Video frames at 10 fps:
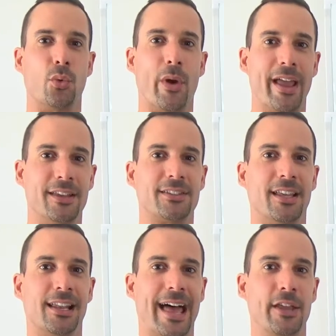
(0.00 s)
awareness
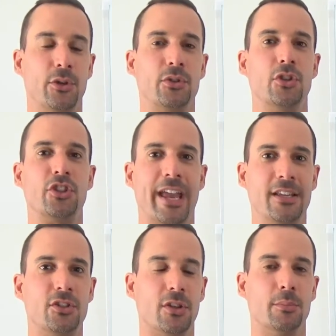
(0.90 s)
can allow you to
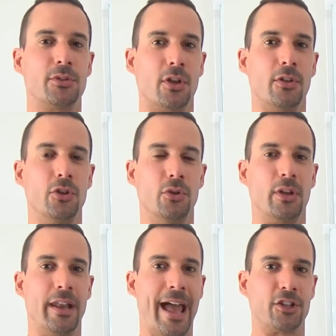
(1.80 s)
change them so that you
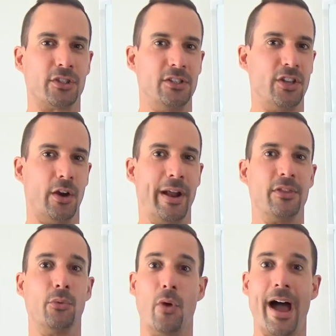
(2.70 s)
can actually
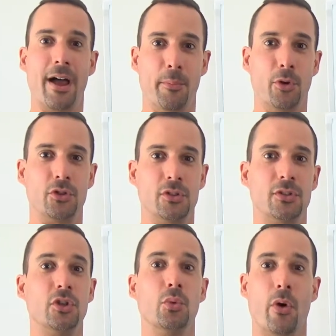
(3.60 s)
generate the right
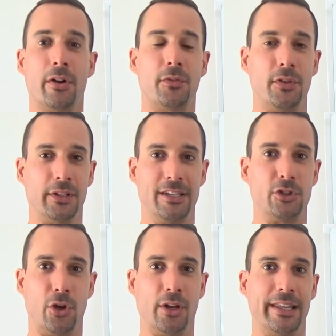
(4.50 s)
emotions that you want to feel
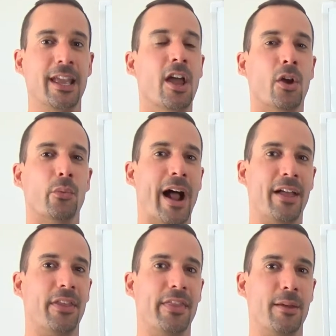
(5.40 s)
internally
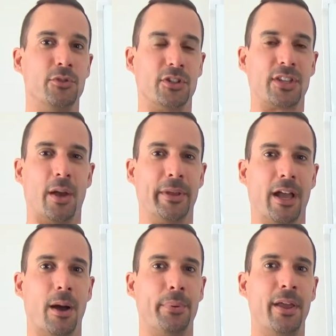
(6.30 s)
rather than them just
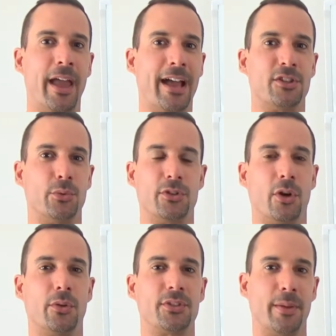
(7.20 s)
coming up as a
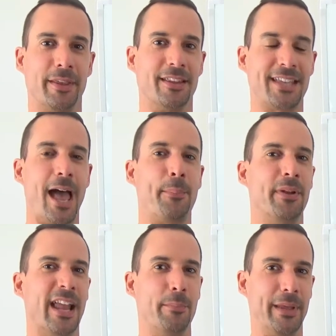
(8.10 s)
result of something that's
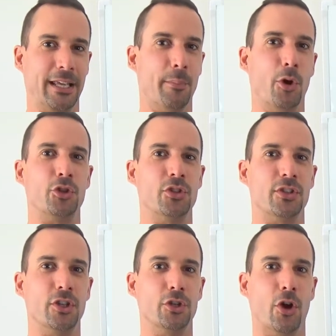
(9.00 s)
happened and being
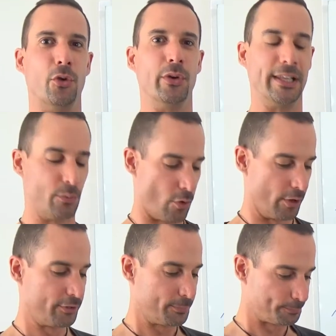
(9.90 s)
emotions that you don't really
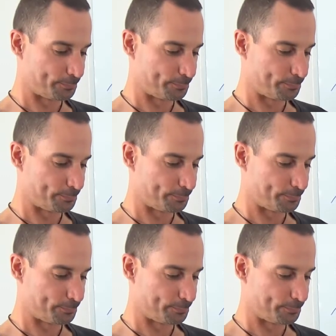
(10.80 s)
want.